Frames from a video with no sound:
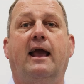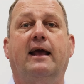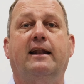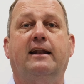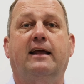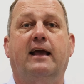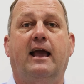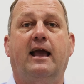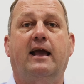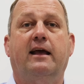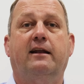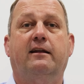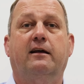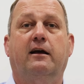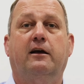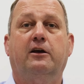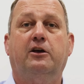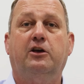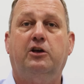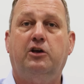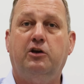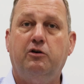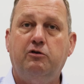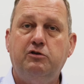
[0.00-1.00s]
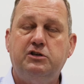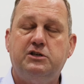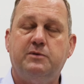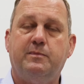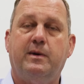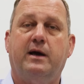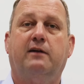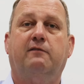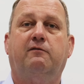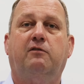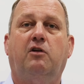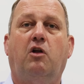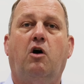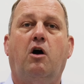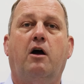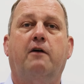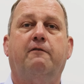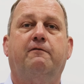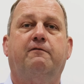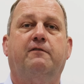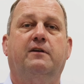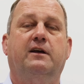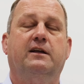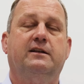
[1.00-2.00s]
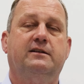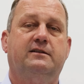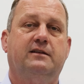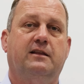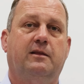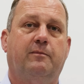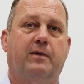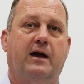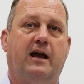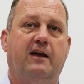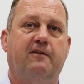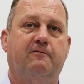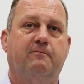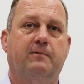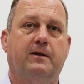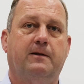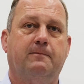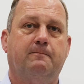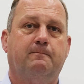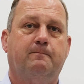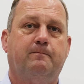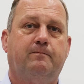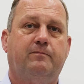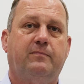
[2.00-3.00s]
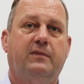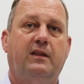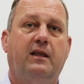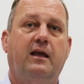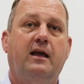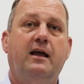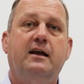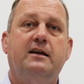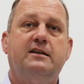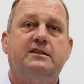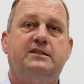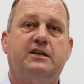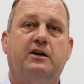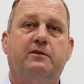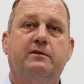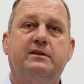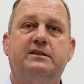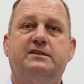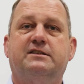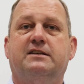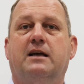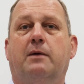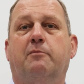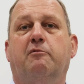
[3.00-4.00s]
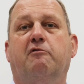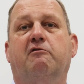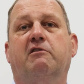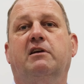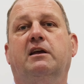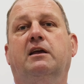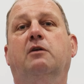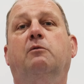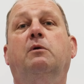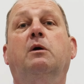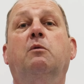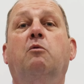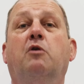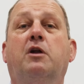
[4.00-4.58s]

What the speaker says: and add a huge amount of life into the pavement. So in summary, we